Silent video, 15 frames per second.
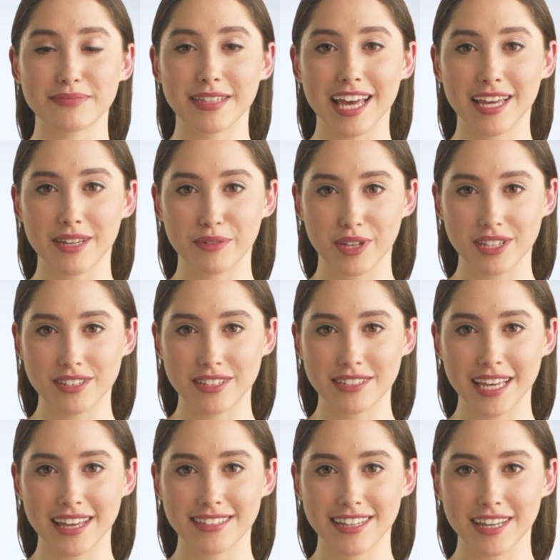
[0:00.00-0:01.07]
Integration
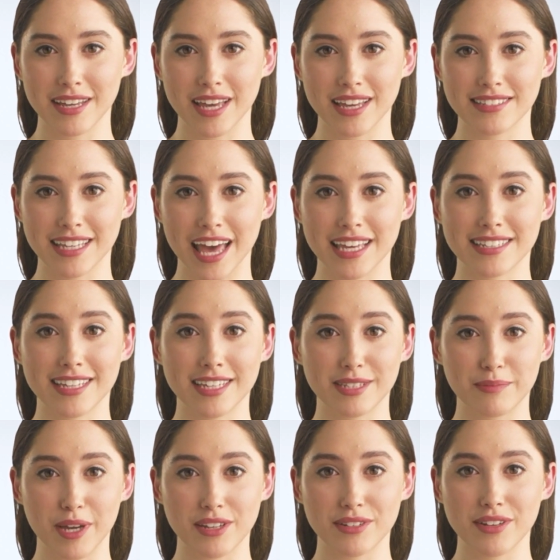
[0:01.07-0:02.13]
testing allows I T
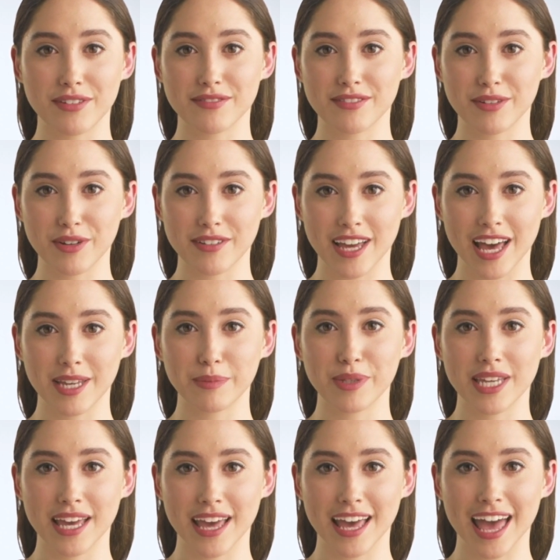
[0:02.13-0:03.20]
specialists to
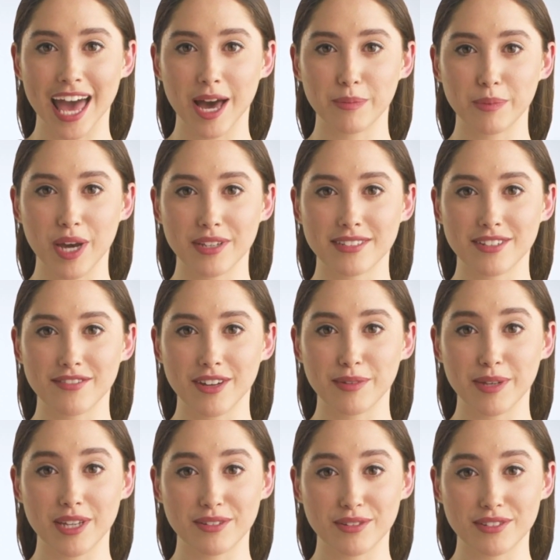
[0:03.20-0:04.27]
evaluate how well different
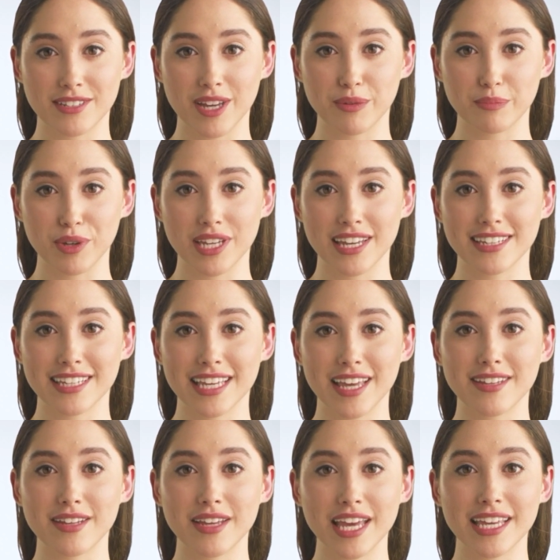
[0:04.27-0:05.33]
modules are working
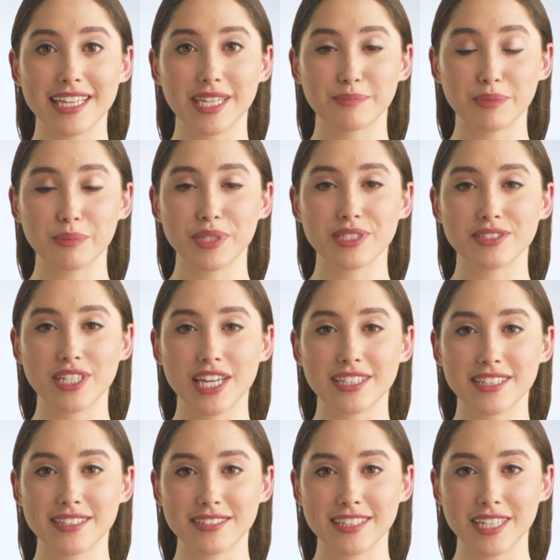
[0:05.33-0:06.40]
together and implement
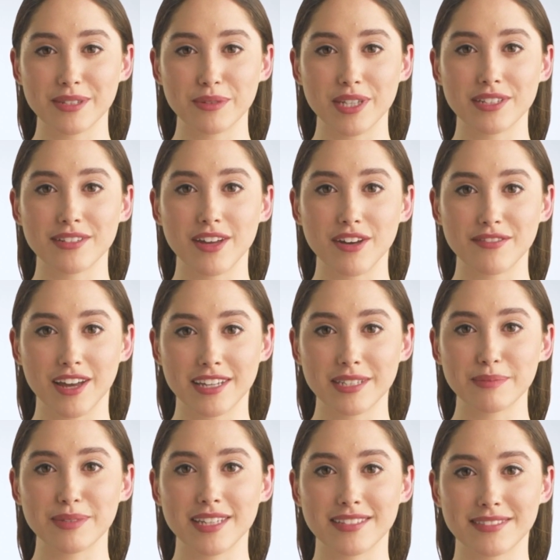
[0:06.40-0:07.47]
changes to increase their
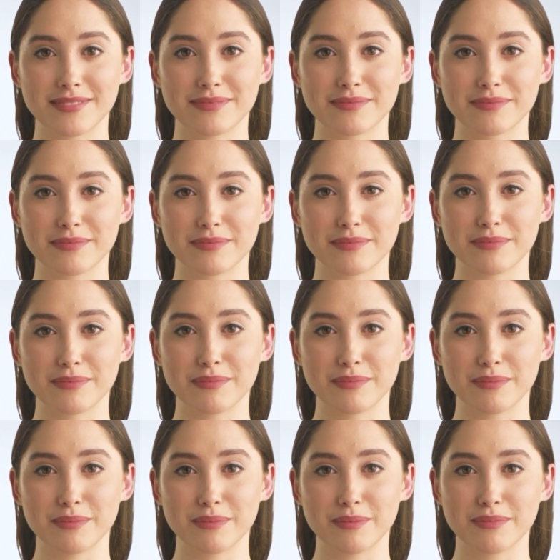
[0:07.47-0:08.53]
effectiveness.
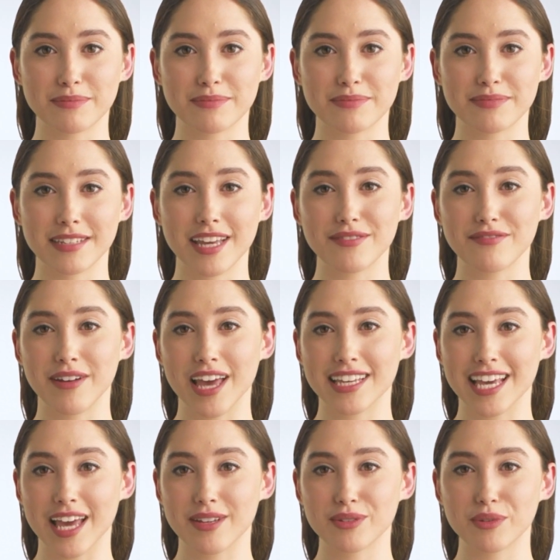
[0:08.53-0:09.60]
If by
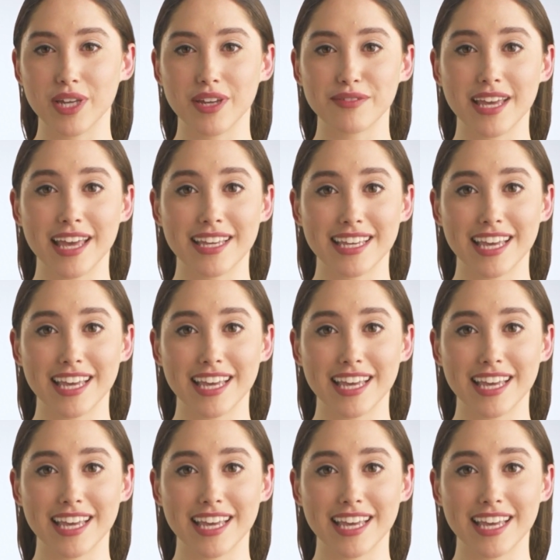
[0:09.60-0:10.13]
now you have any